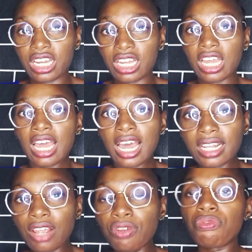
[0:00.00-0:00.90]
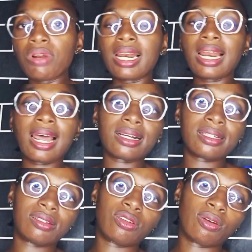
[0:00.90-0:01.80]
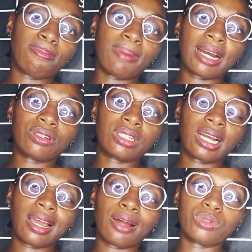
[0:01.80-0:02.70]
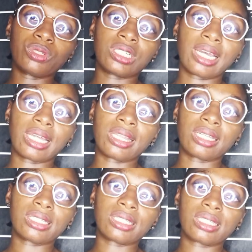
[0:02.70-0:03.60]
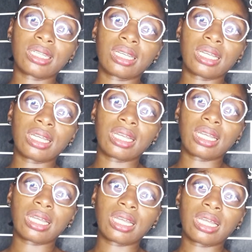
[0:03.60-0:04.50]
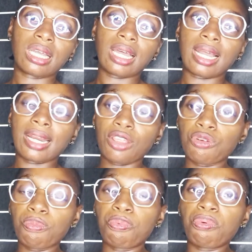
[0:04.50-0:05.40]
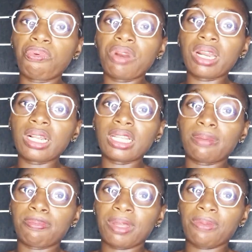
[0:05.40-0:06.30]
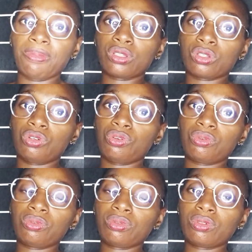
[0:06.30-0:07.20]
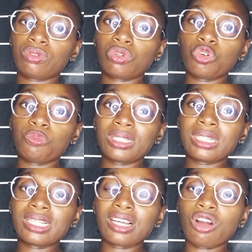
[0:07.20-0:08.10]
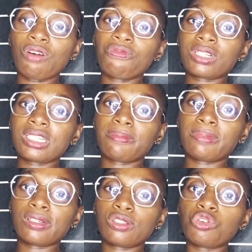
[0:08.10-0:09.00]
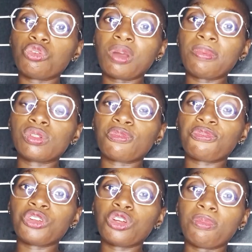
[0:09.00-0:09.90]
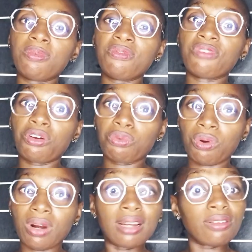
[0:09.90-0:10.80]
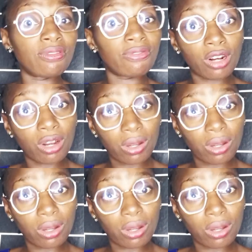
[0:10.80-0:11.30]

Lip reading: and then you relax your back on the couch like this. And then you bring the baby to you so you'll be sitting comfortably so you'll be able to feed your baby very well and for long.